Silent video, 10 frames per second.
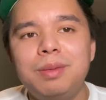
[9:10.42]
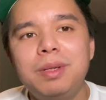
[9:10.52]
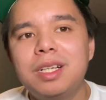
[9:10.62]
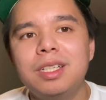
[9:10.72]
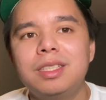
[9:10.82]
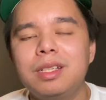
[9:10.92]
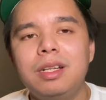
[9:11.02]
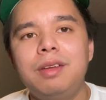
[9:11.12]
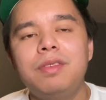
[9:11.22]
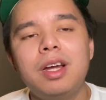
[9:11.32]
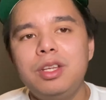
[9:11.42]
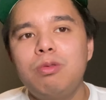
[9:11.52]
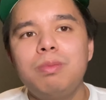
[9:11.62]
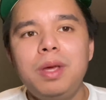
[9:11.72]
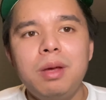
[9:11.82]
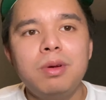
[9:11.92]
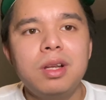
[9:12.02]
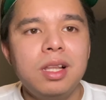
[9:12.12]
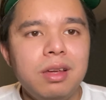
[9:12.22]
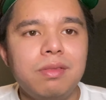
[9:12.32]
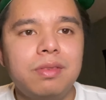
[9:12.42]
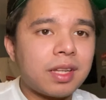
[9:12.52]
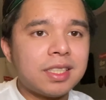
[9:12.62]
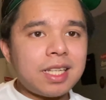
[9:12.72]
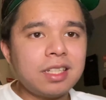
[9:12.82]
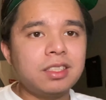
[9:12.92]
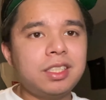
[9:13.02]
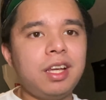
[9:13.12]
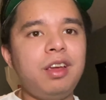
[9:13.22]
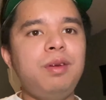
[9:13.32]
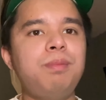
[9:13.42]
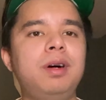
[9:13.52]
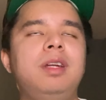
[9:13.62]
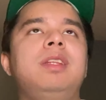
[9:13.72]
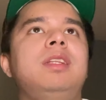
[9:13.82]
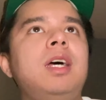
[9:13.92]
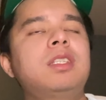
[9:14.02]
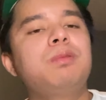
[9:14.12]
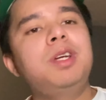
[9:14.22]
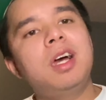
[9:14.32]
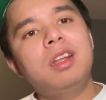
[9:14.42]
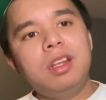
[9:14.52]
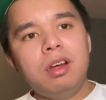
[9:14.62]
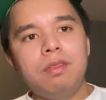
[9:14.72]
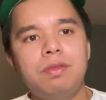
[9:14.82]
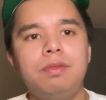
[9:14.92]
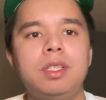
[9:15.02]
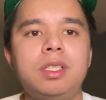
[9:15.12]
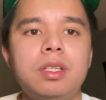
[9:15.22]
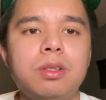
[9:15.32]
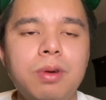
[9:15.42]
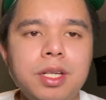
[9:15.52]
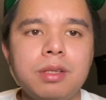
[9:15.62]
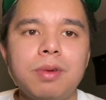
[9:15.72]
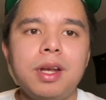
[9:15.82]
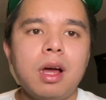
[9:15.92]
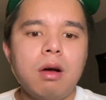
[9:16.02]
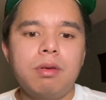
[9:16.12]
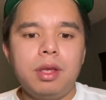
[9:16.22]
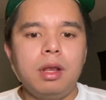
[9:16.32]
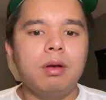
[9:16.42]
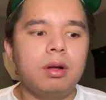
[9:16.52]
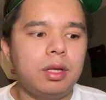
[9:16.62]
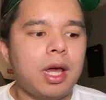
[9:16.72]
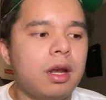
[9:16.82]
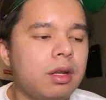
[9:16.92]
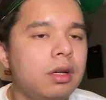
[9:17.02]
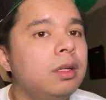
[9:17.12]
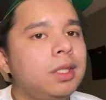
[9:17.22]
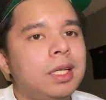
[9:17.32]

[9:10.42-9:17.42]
because if not, you won't be able to live. It's sad to say, but that's the reality of the situation right now in Canada.